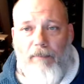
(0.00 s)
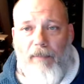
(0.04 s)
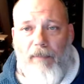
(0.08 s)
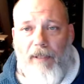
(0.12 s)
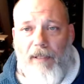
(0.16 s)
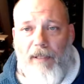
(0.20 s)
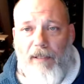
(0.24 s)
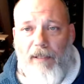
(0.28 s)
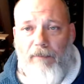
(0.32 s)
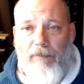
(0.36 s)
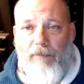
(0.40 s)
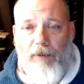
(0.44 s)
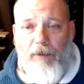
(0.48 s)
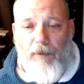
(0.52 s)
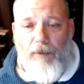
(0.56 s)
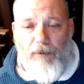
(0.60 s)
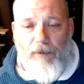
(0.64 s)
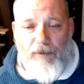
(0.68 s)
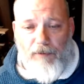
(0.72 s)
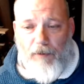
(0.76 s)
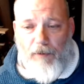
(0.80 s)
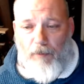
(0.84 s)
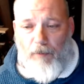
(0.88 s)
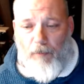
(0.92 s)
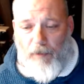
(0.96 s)
I got
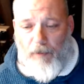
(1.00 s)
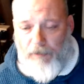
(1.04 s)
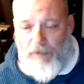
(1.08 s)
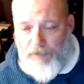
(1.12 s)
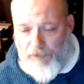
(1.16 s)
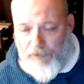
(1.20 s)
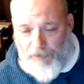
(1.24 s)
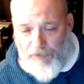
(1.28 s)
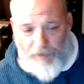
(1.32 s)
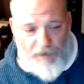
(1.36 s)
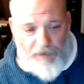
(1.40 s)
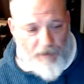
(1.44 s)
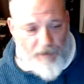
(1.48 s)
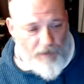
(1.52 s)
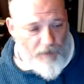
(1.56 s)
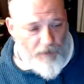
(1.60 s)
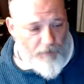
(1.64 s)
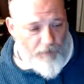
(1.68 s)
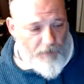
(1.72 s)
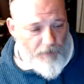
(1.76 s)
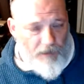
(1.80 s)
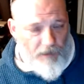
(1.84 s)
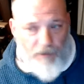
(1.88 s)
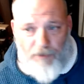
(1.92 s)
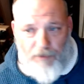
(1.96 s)
focused on one screen
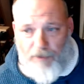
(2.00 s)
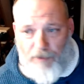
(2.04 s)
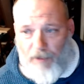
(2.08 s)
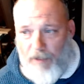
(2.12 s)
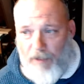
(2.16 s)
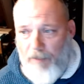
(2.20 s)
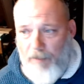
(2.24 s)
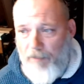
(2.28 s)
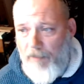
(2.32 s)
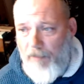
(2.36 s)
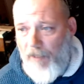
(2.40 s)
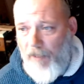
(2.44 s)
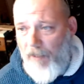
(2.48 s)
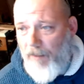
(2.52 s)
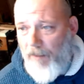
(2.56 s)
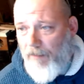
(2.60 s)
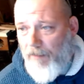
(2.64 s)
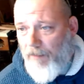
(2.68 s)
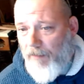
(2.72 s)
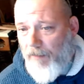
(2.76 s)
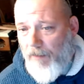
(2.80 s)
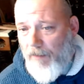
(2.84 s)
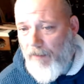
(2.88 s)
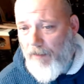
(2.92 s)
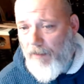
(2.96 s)
here. Make sure I'm
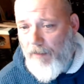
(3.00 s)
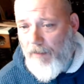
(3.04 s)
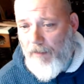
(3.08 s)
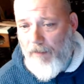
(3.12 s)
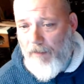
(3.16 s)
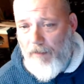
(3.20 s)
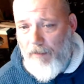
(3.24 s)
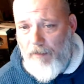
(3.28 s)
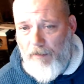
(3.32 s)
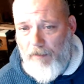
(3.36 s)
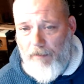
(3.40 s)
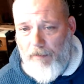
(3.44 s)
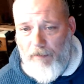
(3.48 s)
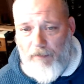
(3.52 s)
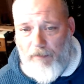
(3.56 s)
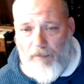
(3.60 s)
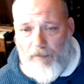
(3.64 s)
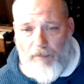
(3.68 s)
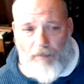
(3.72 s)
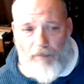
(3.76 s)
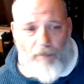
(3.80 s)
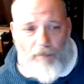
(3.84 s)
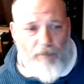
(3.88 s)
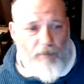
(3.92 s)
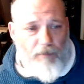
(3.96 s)
not
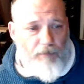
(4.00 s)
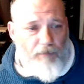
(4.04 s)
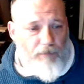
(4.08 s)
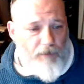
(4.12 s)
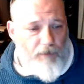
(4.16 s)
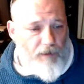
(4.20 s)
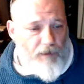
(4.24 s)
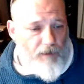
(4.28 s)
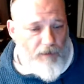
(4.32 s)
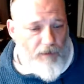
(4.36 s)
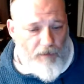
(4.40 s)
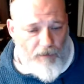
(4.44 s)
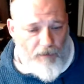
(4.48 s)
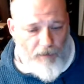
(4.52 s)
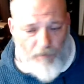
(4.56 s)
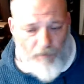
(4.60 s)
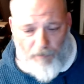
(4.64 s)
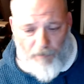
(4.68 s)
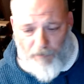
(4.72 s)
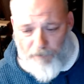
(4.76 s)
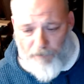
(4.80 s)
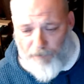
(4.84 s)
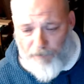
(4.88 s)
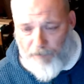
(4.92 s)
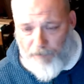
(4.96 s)
preventing
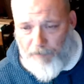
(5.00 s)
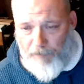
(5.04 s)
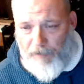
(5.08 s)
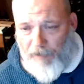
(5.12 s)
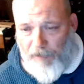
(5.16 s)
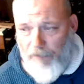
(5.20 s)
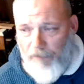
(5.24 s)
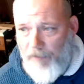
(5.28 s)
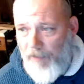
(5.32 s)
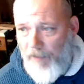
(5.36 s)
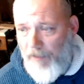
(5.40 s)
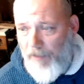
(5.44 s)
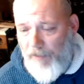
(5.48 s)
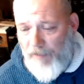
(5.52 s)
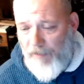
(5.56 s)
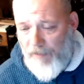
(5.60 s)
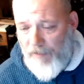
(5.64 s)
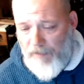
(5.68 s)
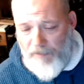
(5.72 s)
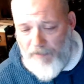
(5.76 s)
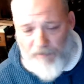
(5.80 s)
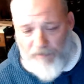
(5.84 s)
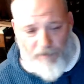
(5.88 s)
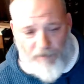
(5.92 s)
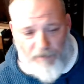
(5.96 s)
anyone from having
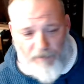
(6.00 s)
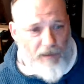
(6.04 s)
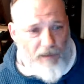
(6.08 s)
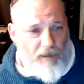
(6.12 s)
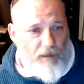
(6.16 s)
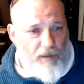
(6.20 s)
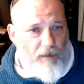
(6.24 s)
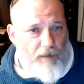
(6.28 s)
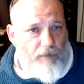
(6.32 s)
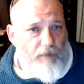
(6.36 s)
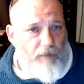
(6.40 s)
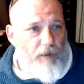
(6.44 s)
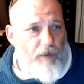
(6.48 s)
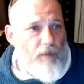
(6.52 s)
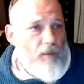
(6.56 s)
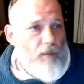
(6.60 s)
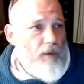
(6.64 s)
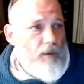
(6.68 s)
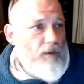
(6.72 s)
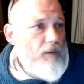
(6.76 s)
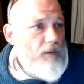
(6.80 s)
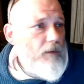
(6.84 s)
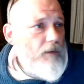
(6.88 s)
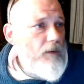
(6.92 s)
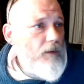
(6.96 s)
anything to say here if they
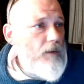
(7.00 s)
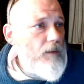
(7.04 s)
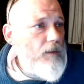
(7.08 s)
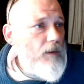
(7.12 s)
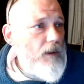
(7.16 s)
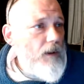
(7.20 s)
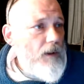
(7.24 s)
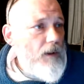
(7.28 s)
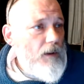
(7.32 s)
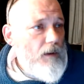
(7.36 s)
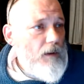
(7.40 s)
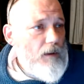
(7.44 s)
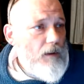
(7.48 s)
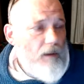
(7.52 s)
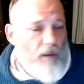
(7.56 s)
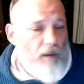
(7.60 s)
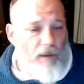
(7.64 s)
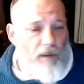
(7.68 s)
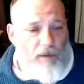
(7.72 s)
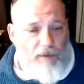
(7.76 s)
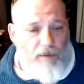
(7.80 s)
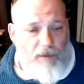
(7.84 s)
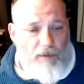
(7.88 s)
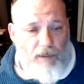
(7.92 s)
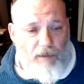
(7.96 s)
want to.
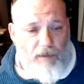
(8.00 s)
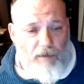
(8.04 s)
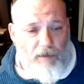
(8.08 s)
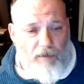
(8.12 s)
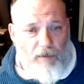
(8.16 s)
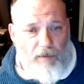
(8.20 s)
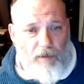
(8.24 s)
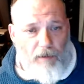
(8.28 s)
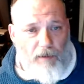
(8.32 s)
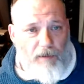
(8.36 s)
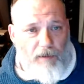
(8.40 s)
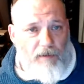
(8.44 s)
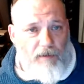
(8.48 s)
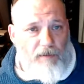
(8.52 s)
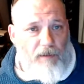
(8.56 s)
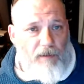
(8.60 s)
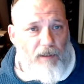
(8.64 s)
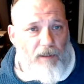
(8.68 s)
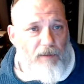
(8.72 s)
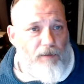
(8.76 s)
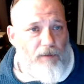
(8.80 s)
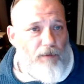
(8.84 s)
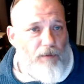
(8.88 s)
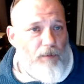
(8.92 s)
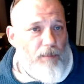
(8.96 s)
I understand the talk is
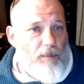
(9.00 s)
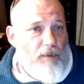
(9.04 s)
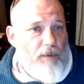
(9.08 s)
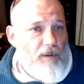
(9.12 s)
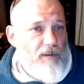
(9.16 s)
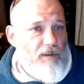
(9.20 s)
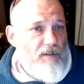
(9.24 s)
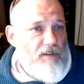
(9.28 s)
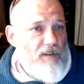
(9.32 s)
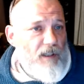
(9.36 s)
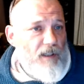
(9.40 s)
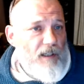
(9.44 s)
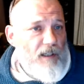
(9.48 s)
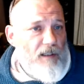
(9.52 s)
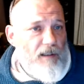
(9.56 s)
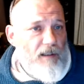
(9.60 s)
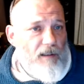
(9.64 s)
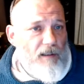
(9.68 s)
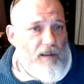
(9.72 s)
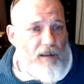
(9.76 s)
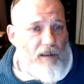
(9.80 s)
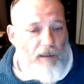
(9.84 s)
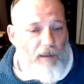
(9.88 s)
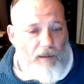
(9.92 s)
not super exciting.